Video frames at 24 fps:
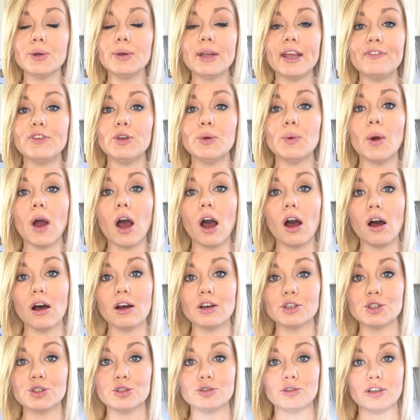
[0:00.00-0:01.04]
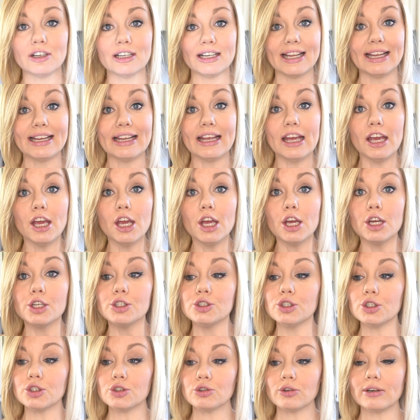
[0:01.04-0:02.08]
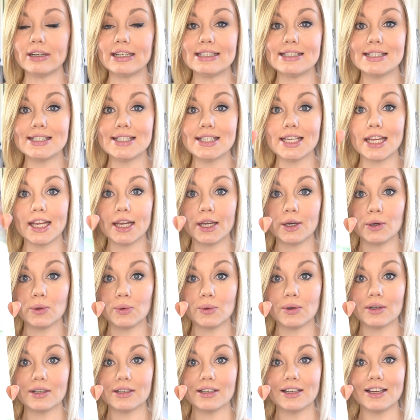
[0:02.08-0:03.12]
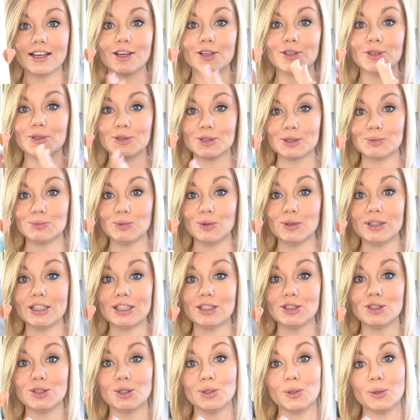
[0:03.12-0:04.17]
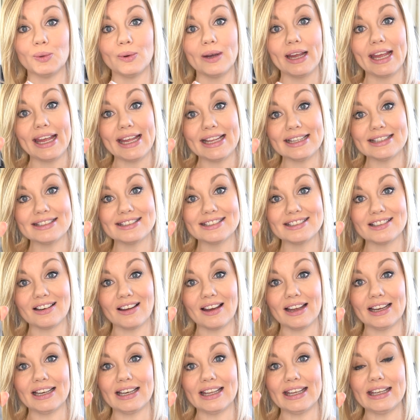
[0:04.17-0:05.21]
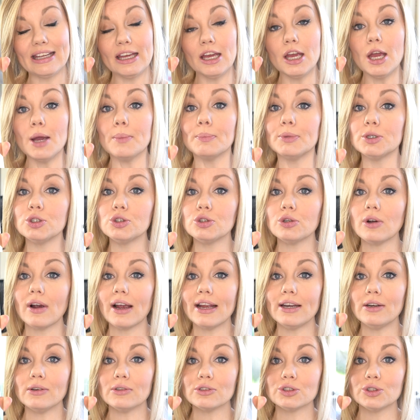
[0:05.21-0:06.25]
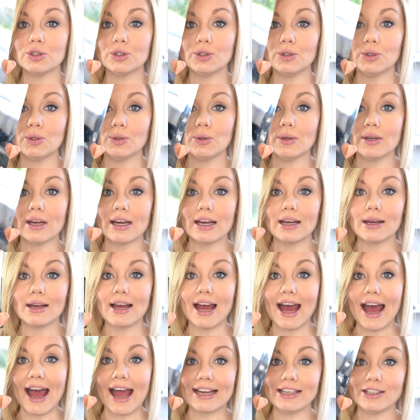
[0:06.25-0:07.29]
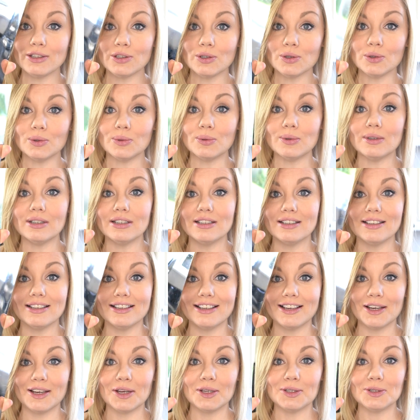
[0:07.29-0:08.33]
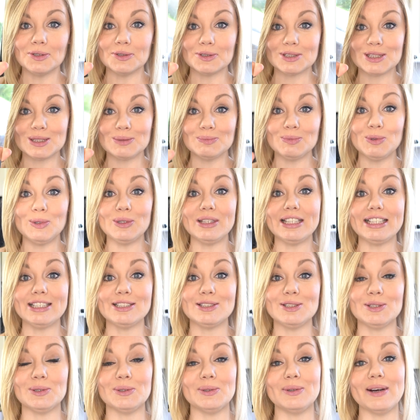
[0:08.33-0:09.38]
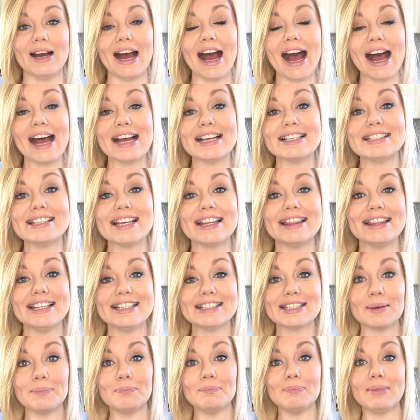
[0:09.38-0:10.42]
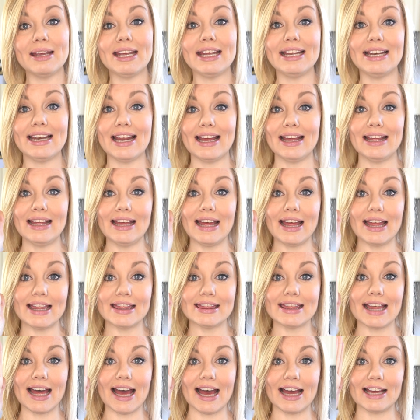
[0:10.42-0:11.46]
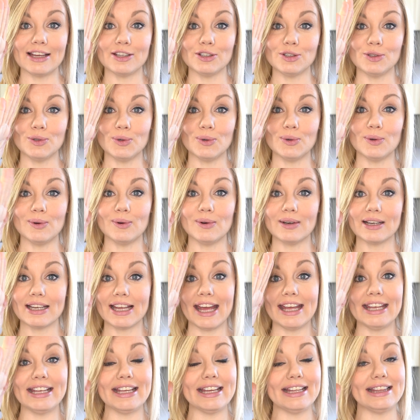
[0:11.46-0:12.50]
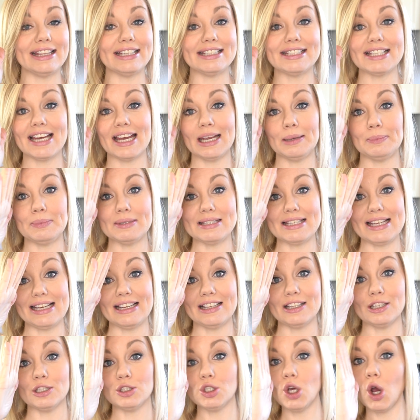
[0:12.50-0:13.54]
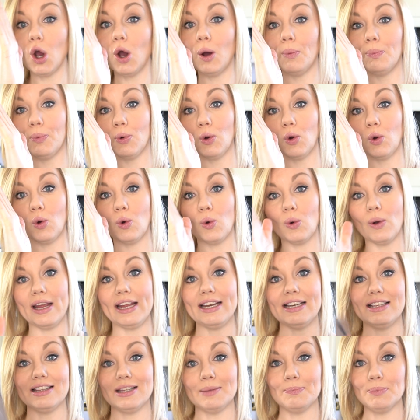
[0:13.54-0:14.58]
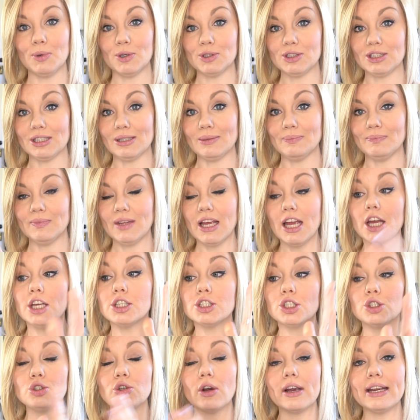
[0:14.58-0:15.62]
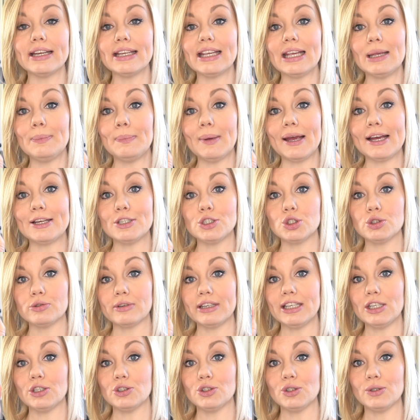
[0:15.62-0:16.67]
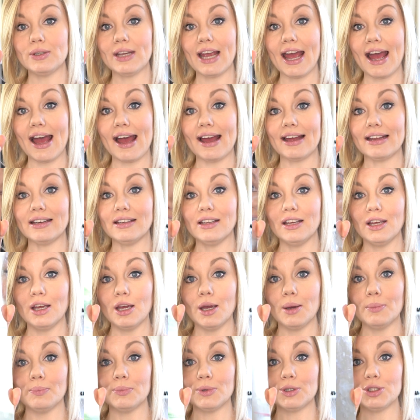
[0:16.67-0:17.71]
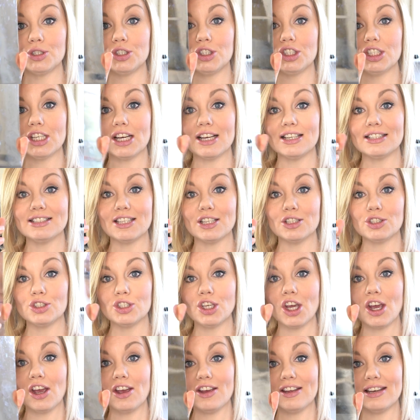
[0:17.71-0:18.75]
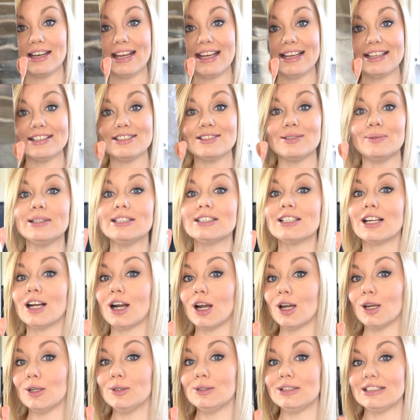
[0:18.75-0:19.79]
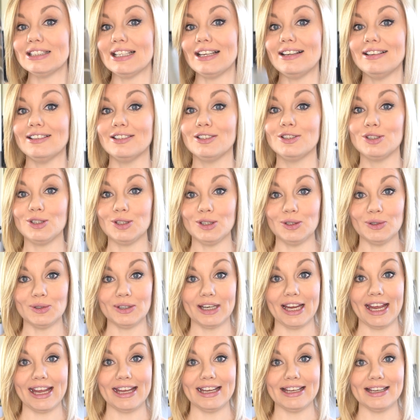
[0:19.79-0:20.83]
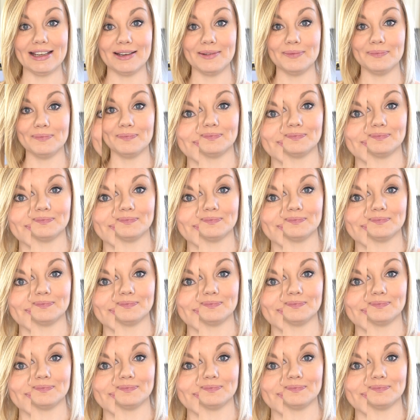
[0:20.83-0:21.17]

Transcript: if you are struggling, just try and tilt your smoothing tool in slightly, but try not to angle your smoothing tool, as this can mean that your cake either tapers in at the top or in at the bottom. So try and keep it as straight as you can, but just turn it so it's closer to your cake.